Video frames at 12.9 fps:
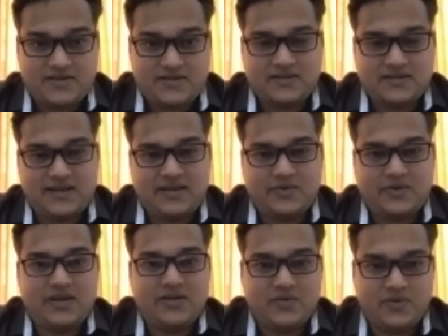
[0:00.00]
that okay,
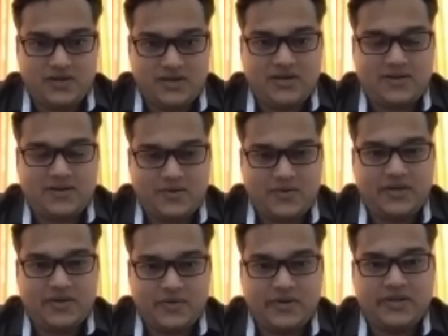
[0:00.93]
you are doing
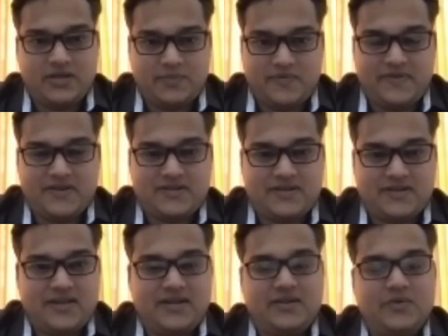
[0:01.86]
good in your profession,
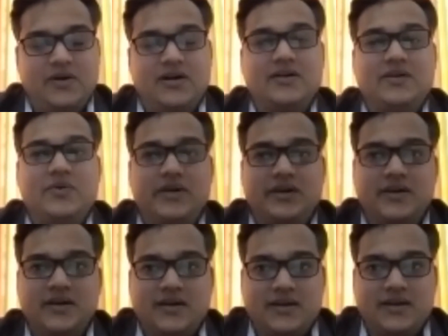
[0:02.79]
and you are doing
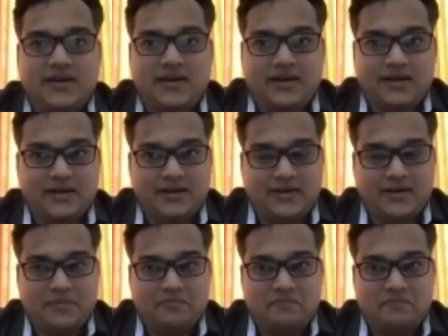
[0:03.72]
uh,